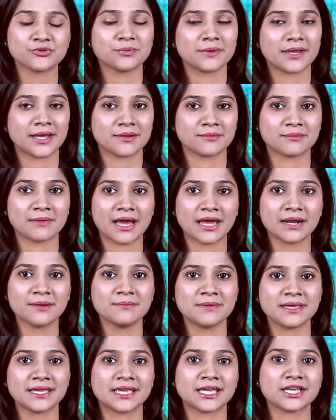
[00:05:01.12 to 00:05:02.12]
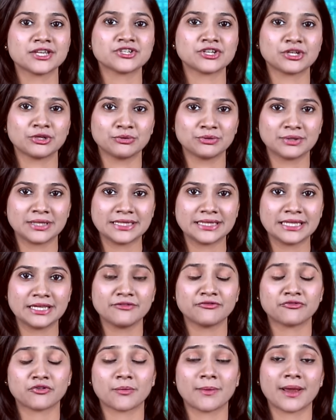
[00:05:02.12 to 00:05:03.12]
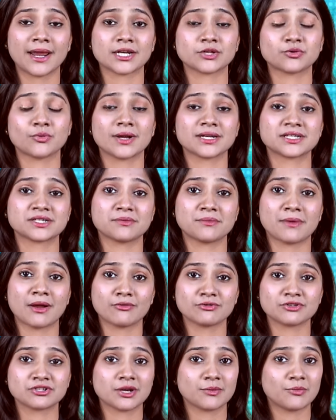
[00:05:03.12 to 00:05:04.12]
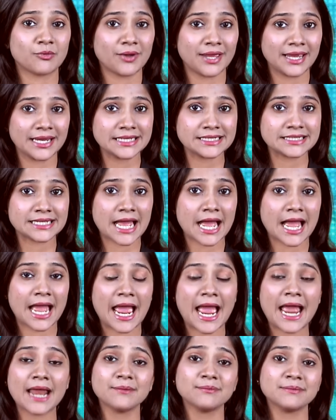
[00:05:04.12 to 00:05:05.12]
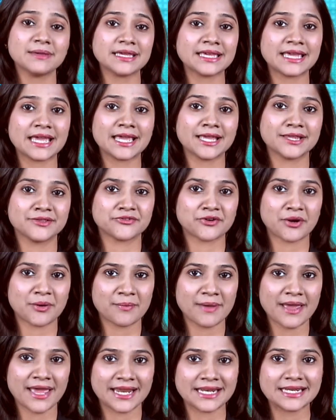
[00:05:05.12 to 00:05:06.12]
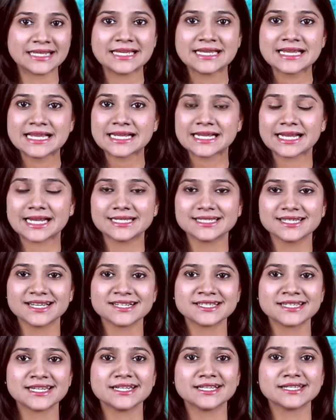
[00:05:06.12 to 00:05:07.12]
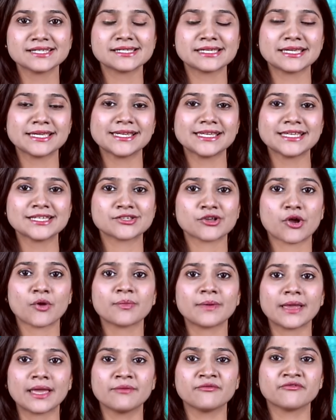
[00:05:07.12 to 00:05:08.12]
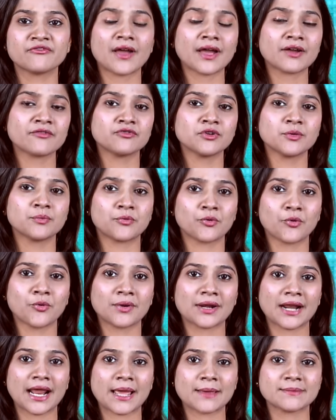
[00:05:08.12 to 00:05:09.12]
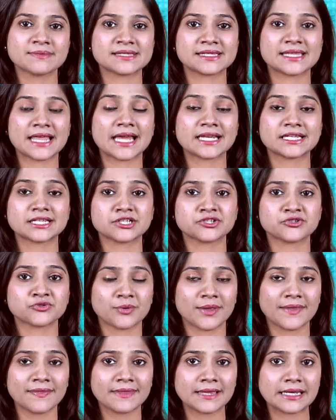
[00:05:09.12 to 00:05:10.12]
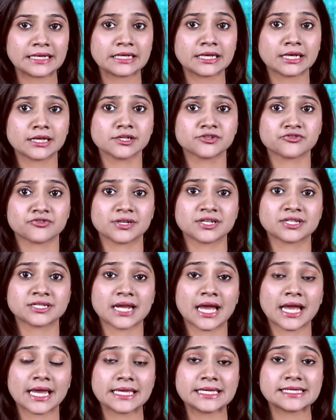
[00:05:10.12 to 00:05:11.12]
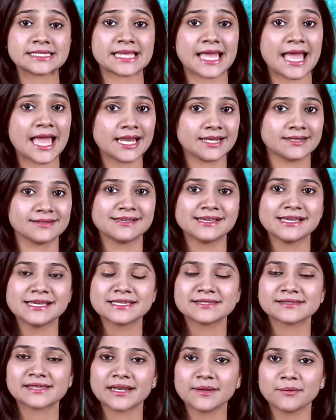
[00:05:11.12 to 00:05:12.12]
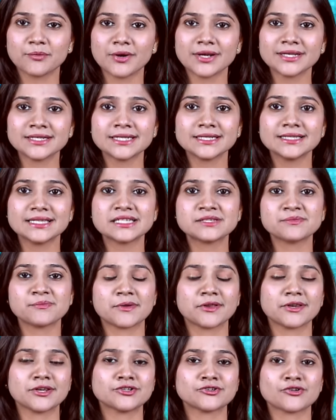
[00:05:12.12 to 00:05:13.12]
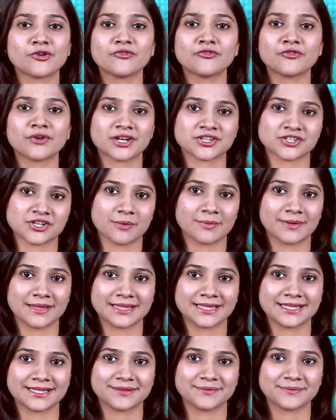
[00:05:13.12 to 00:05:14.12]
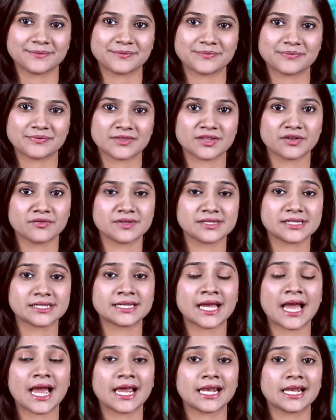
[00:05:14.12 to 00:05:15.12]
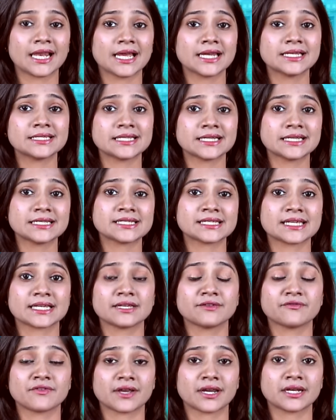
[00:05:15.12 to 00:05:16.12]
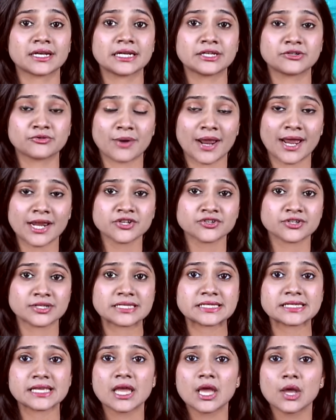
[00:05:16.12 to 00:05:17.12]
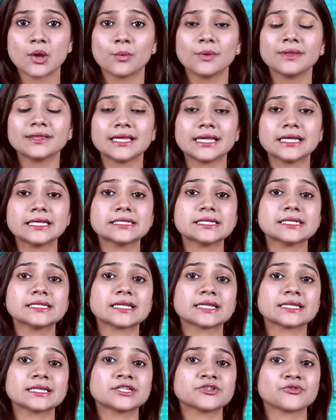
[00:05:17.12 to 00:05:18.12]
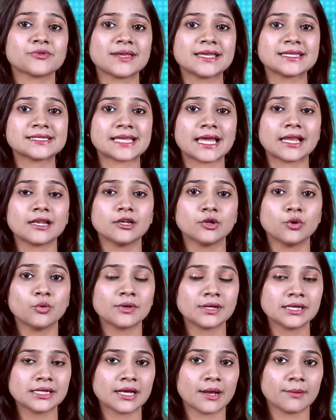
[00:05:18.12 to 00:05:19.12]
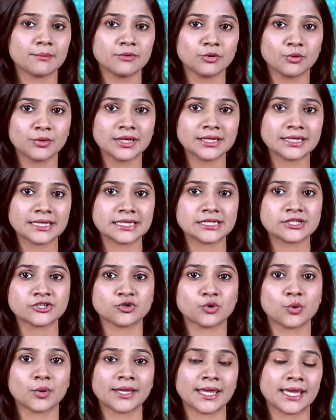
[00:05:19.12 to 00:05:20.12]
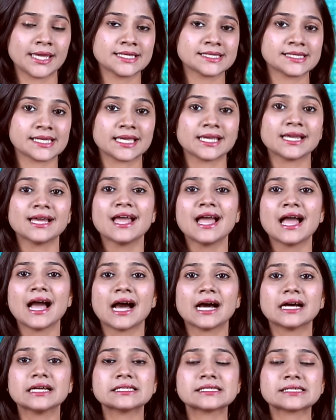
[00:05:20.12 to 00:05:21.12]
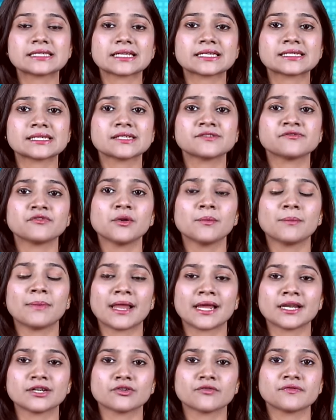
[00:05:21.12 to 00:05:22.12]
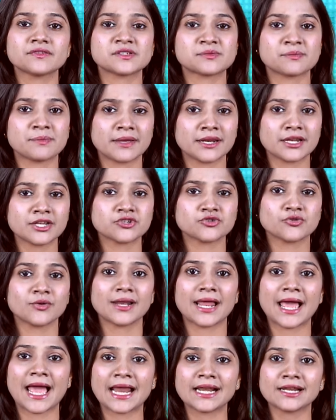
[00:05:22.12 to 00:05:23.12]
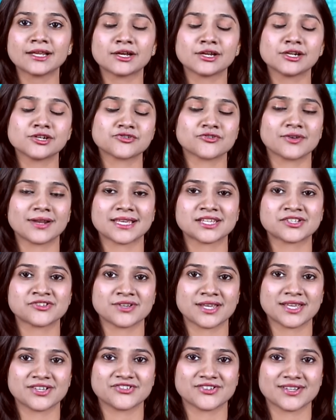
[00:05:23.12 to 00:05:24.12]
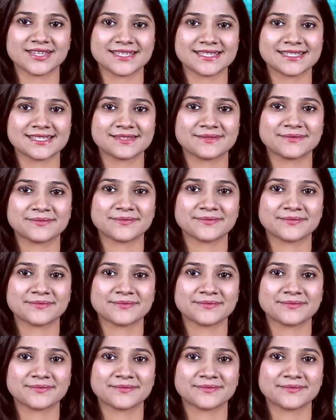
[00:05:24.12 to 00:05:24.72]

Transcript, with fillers: to Myanmar, BK Shilu Didi from headquarter Mount Abu, India, and BK Indra Behan conducted a series of impactful programs that strengthened cultural ties and celebrated the spirit of Raksha Bandhan. The visit highlighted significant interactions with Indian dignitaries and local communities, showcasing a successful blend of spiritual and cultural exchanges.